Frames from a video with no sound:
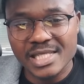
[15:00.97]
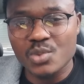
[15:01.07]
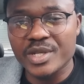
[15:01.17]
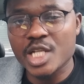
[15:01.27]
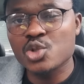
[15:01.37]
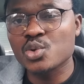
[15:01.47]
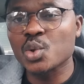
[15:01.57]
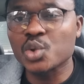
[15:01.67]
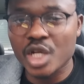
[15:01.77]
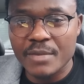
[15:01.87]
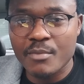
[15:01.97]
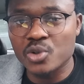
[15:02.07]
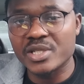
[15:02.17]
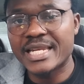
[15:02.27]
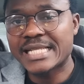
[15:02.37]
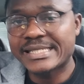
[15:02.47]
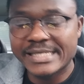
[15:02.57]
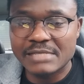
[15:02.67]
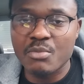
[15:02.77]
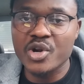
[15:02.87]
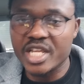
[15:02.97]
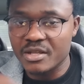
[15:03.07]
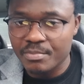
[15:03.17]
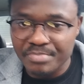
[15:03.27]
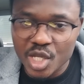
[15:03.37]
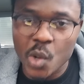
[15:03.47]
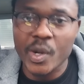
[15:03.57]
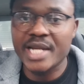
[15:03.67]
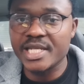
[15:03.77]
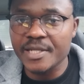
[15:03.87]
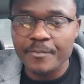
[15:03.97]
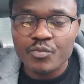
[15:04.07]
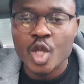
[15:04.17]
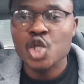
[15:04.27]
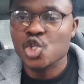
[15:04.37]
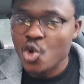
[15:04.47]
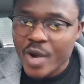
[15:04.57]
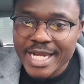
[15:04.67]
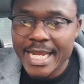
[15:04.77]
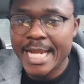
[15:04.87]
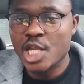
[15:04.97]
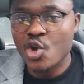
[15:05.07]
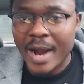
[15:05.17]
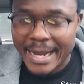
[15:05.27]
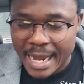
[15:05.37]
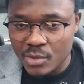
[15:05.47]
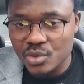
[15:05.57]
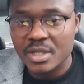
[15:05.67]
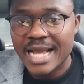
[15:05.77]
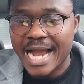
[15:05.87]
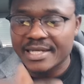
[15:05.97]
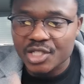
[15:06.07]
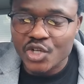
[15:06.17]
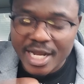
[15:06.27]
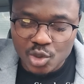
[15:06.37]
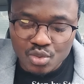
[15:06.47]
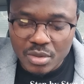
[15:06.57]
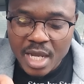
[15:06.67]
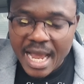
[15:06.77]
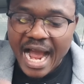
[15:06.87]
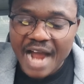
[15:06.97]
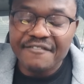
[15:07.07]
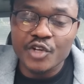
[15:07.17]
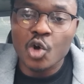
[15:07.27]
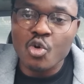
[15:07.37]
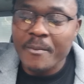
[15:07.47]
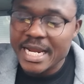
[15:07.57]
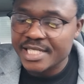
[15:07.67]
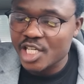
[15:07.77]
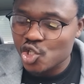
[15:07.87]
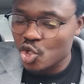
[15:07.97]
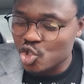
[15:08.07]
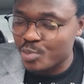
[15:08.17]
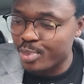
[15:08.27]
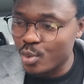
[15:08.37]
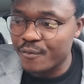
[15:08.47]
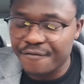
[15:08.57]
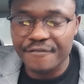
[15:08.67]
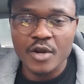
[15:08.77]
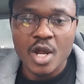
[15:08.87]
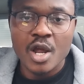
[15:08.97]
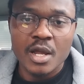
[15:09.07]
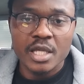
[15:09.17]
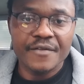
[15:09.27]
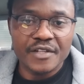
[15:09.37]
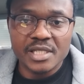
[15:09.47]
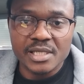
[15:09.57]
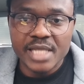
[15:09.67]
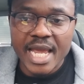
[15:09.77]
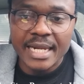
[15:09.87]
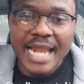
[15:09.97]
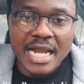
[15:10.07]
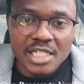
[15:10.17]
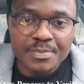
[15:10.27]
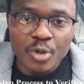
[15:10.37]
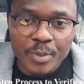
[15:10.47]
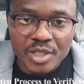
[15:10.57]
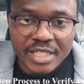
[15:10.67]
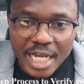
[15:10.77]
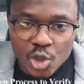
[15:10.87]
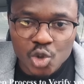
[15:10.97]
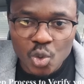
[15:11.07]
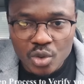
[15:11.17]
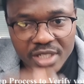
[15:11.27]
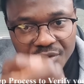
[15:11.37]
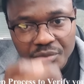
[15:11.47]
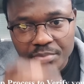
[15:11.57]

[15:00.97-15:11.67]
at least within 2 to 3 months, let this money be already showing in your account and try to have documentations, proof. If it is a land property that you sold,